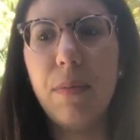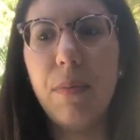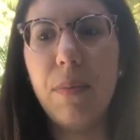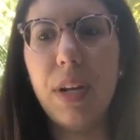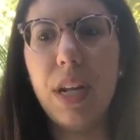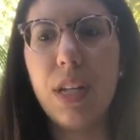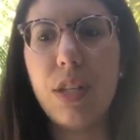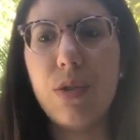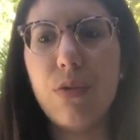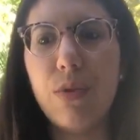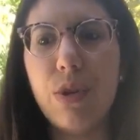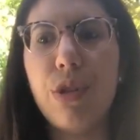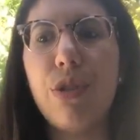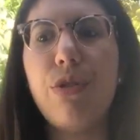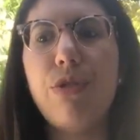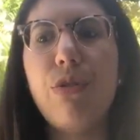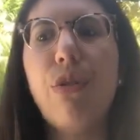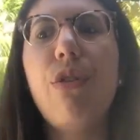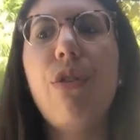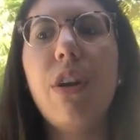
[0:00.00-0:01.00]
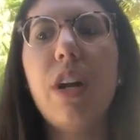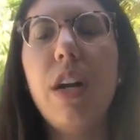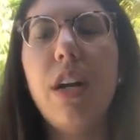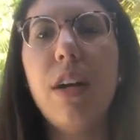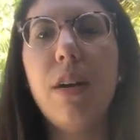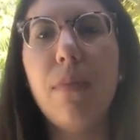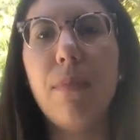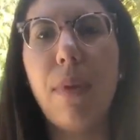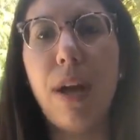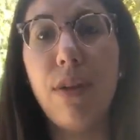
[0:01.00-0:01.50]
but it's
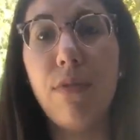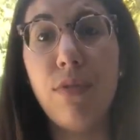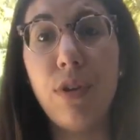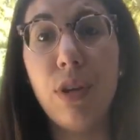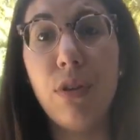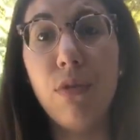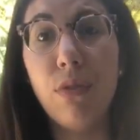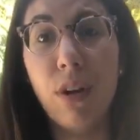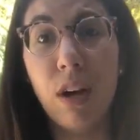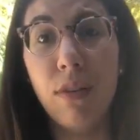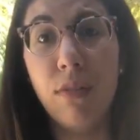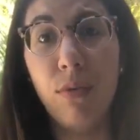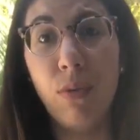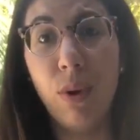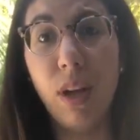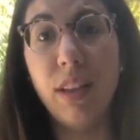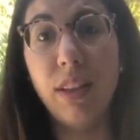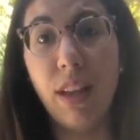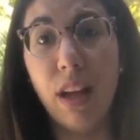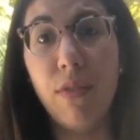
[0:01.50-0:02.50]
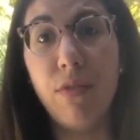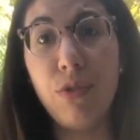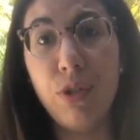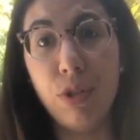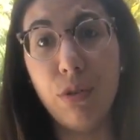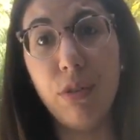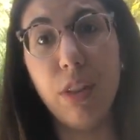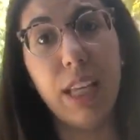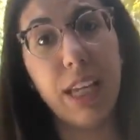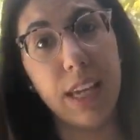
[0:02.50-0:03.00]
restored my view of what love
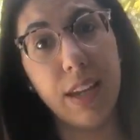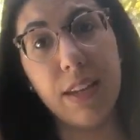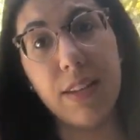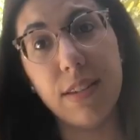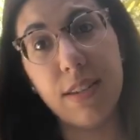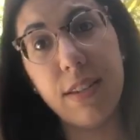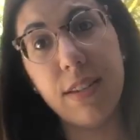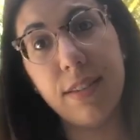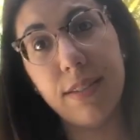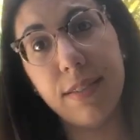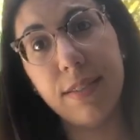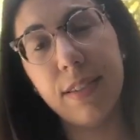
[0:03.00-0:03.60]
truly is.